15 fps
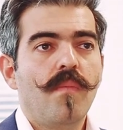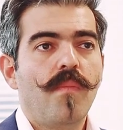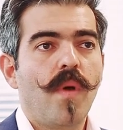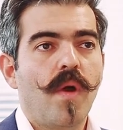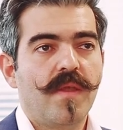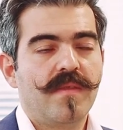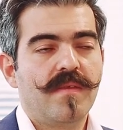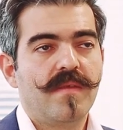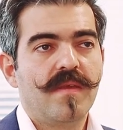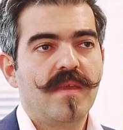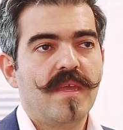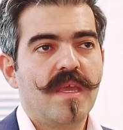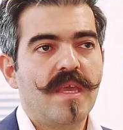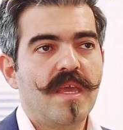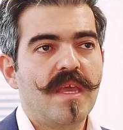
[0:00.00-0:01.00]
But
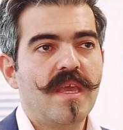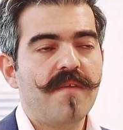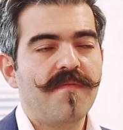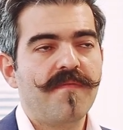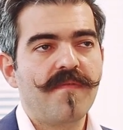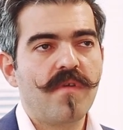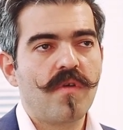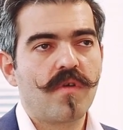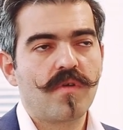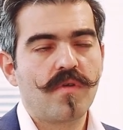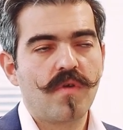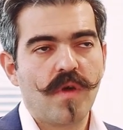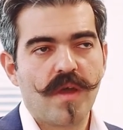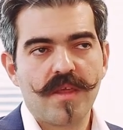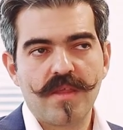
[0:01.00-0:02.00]
if your
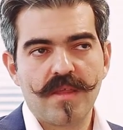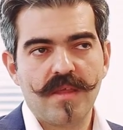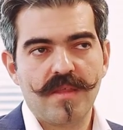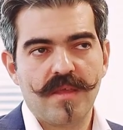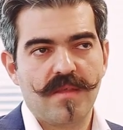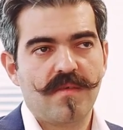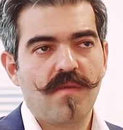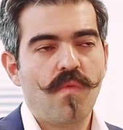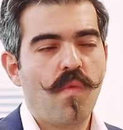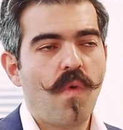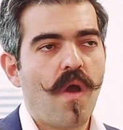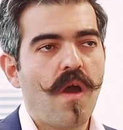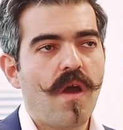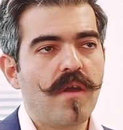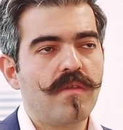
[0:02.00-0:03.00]
question is,
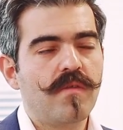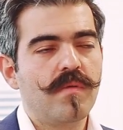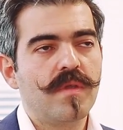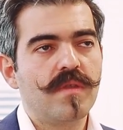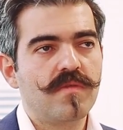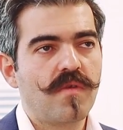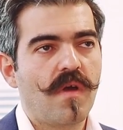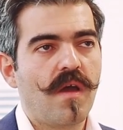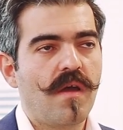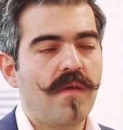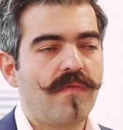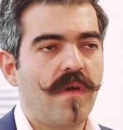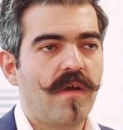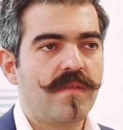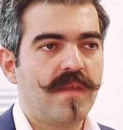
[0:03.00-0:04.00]
why do we
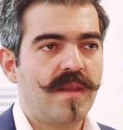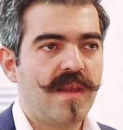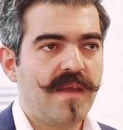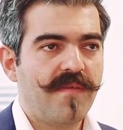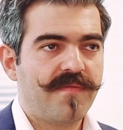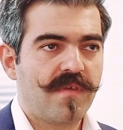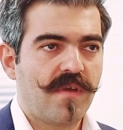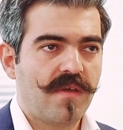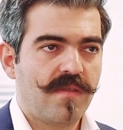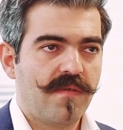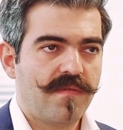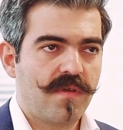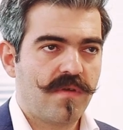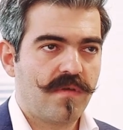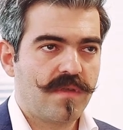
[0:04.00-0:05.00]
drive on the left side
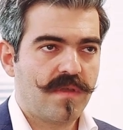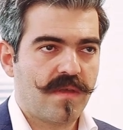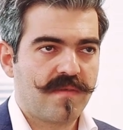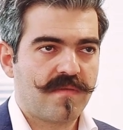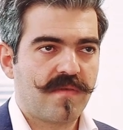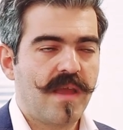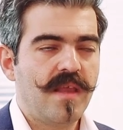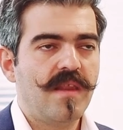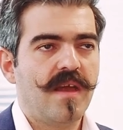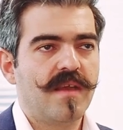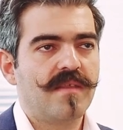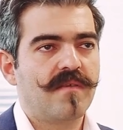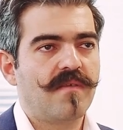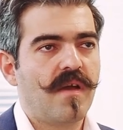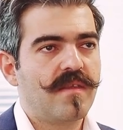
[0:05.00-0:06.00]
of the road in Australia
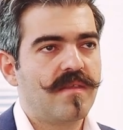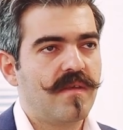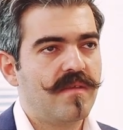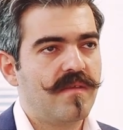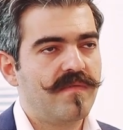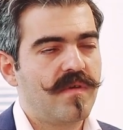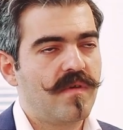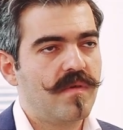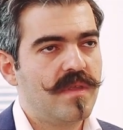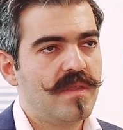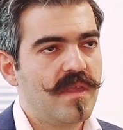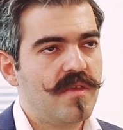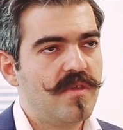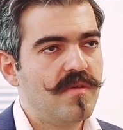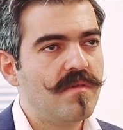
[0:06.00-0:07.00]
and the right side of the road in
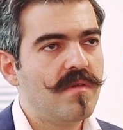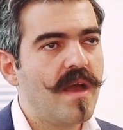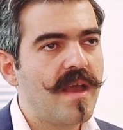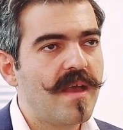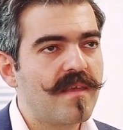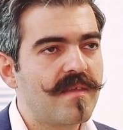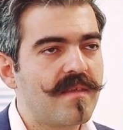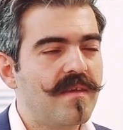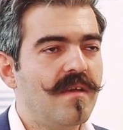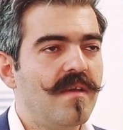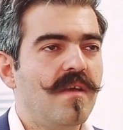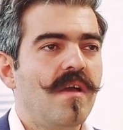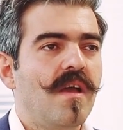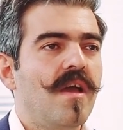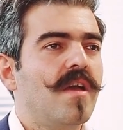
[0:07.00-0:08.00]
the US,
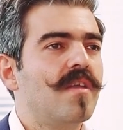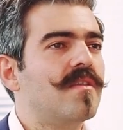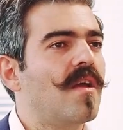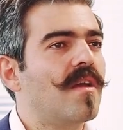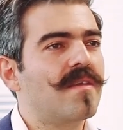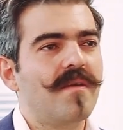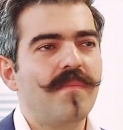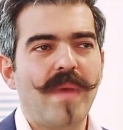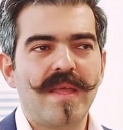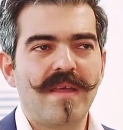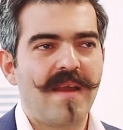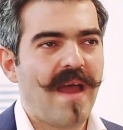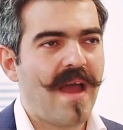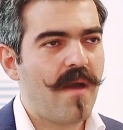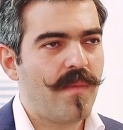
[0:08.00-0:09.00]
it doesn't
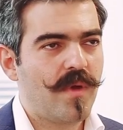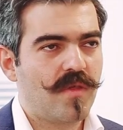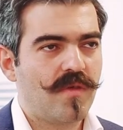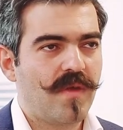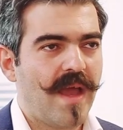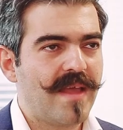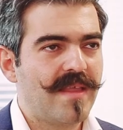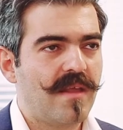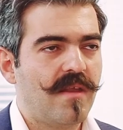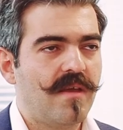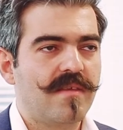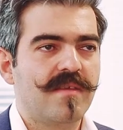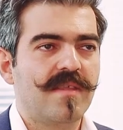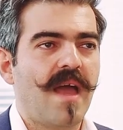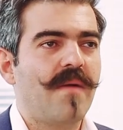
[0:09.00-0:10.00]
matter how much you
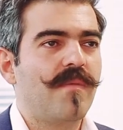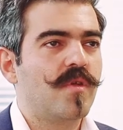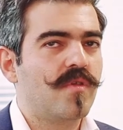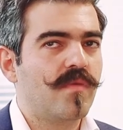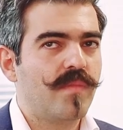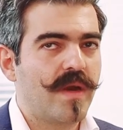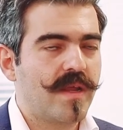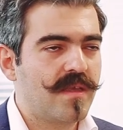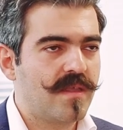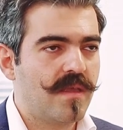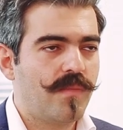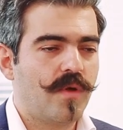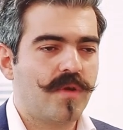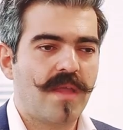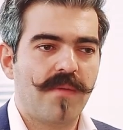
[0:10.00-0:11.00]
analyze it, how much you break it
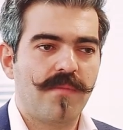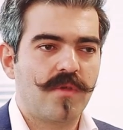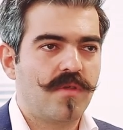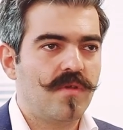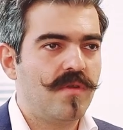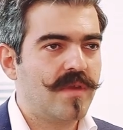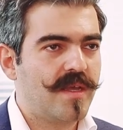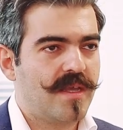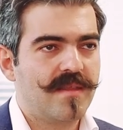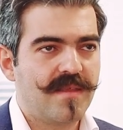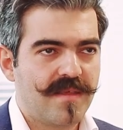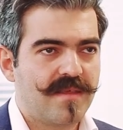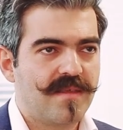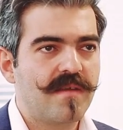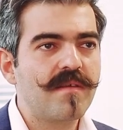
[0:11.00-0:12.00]
apart, how much you look at
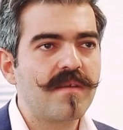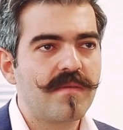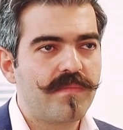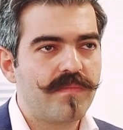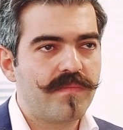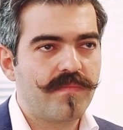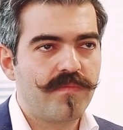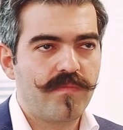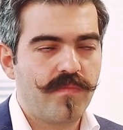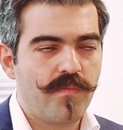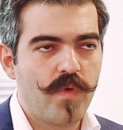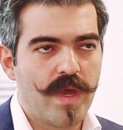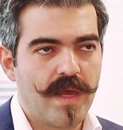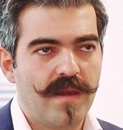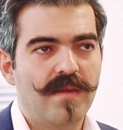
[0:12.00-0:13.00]
the steering
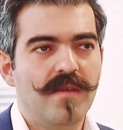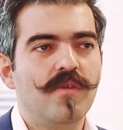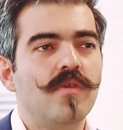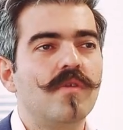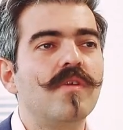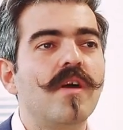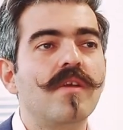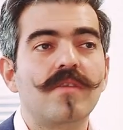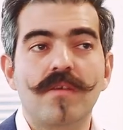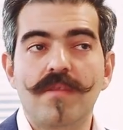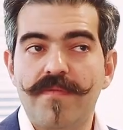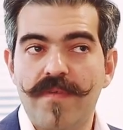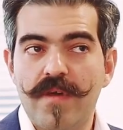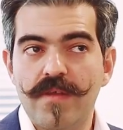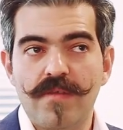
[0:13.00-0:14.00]
wheel, you're not
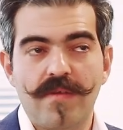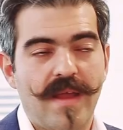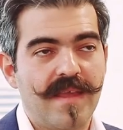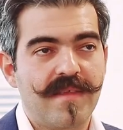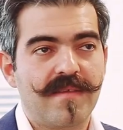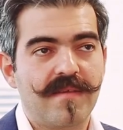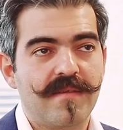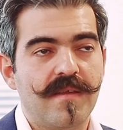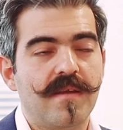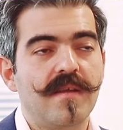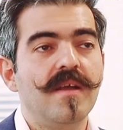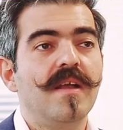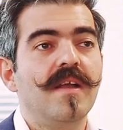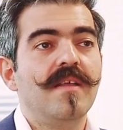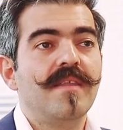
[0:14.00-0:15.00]
going to find your answer there.
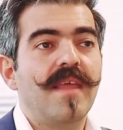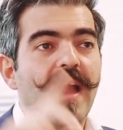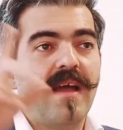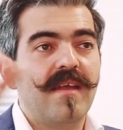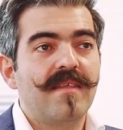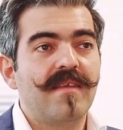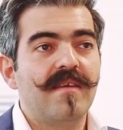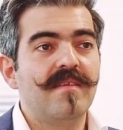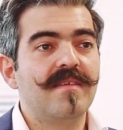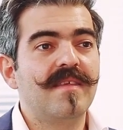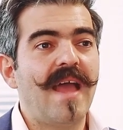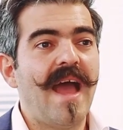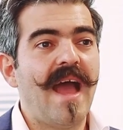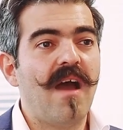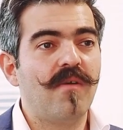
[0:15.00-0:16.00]
The answer
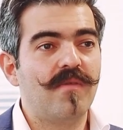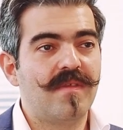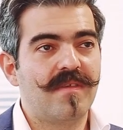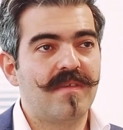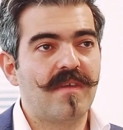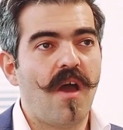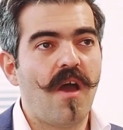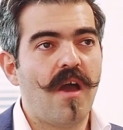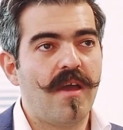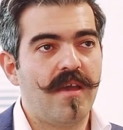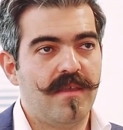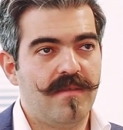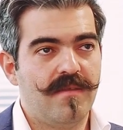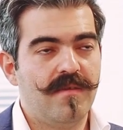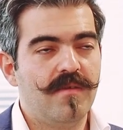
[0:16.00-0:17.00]
is
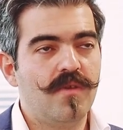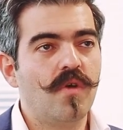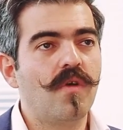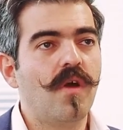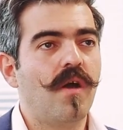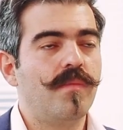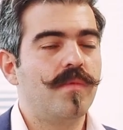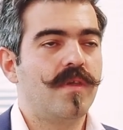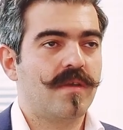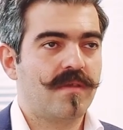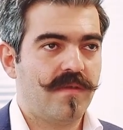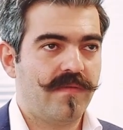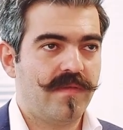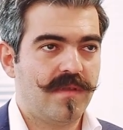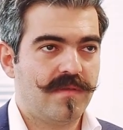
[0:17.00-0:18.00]
outside your
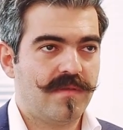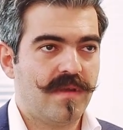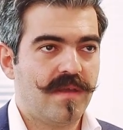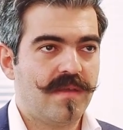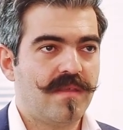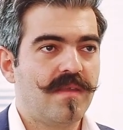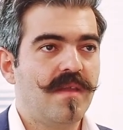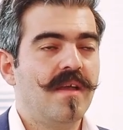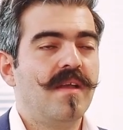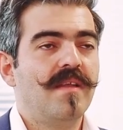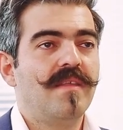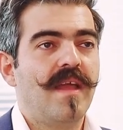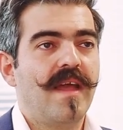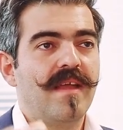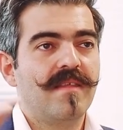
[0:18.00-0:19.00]
object of interest.
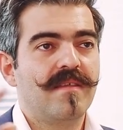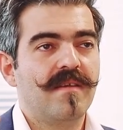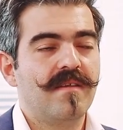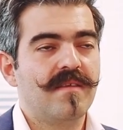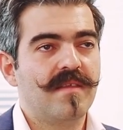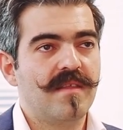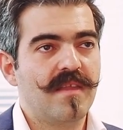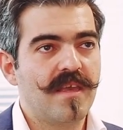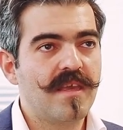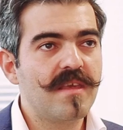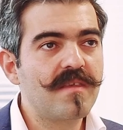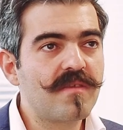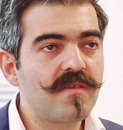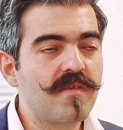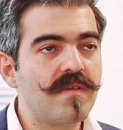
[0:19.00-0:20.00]
The answer is in the
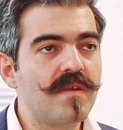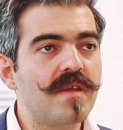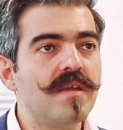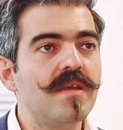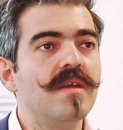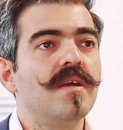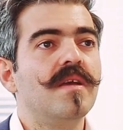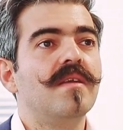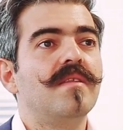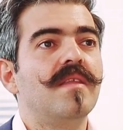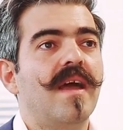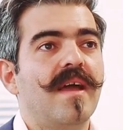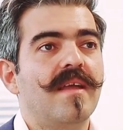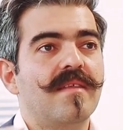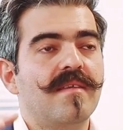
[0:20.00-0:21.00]
history,
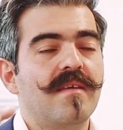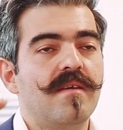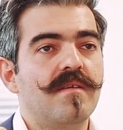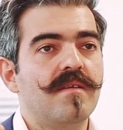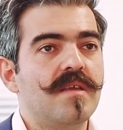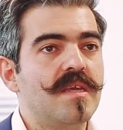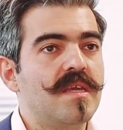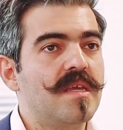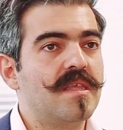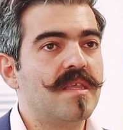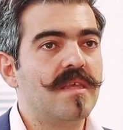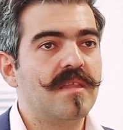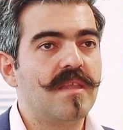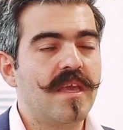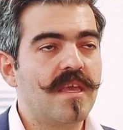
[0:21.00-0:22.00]
the answer is
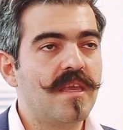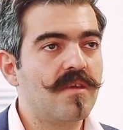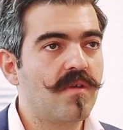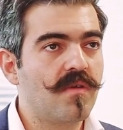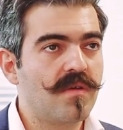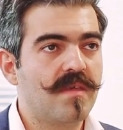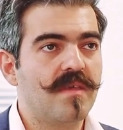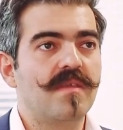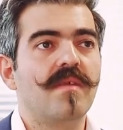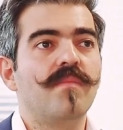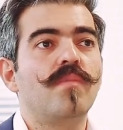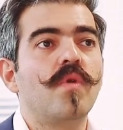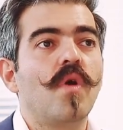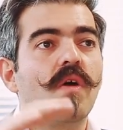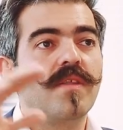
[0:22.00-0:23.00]
in the
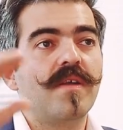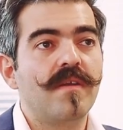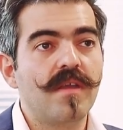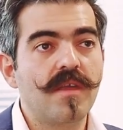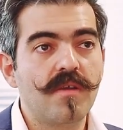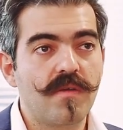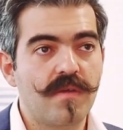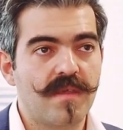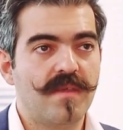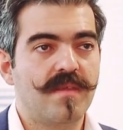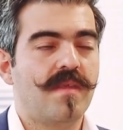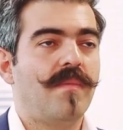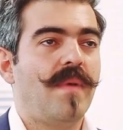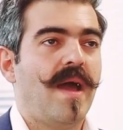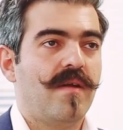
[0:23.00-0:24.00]
ecosystem, broader
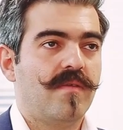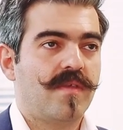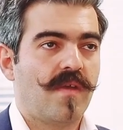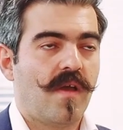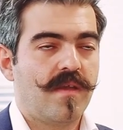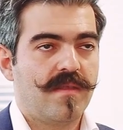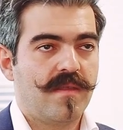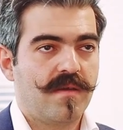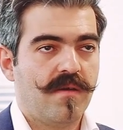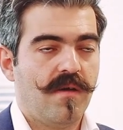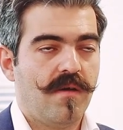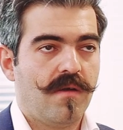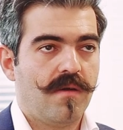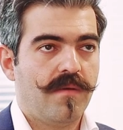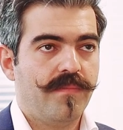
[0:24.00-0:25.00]
ecosystem outside the
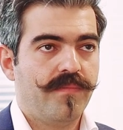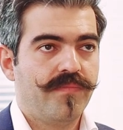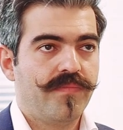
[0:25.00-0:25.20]
car.